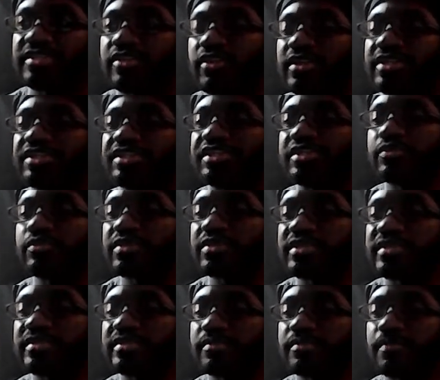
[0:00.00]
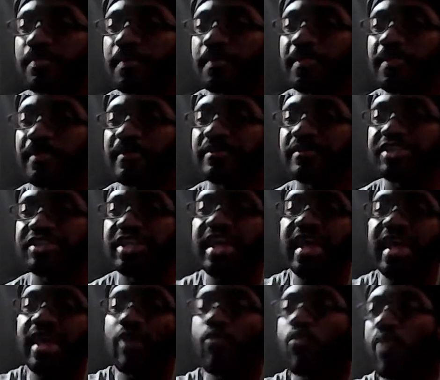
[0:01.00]
I saw that she
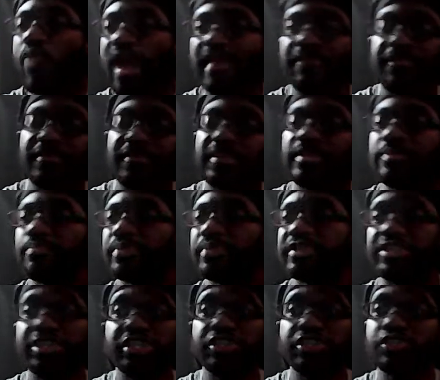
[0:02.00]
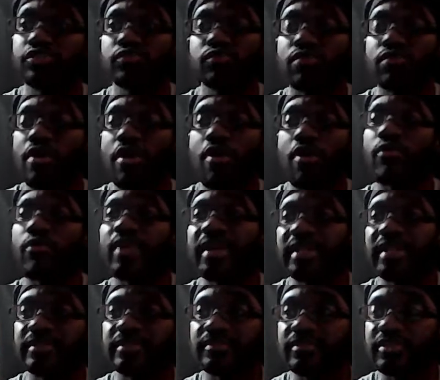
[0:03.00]
had wifey potential
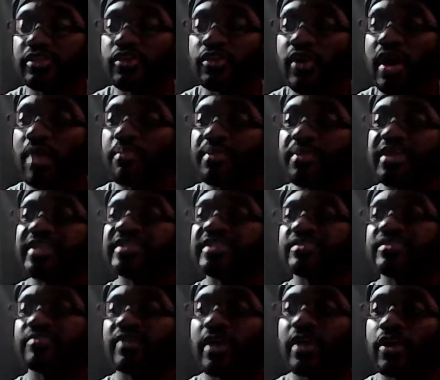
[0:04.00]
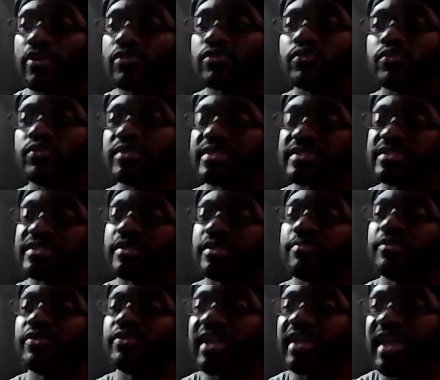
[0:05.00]
already. You know, our biggest hurdle was
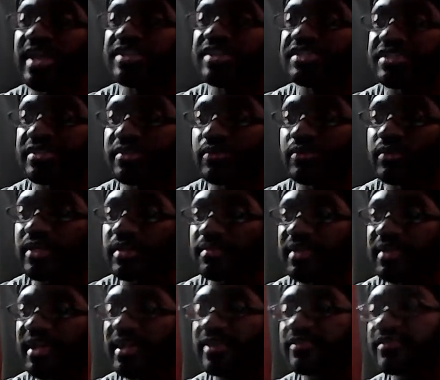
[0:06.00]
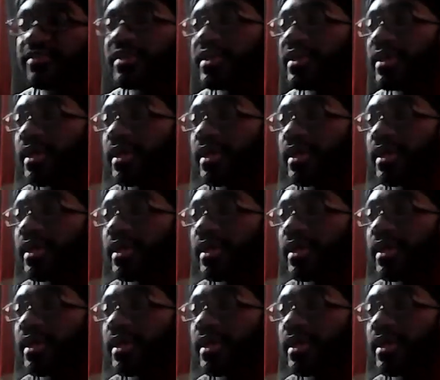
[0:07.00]
communication. What up, Dave?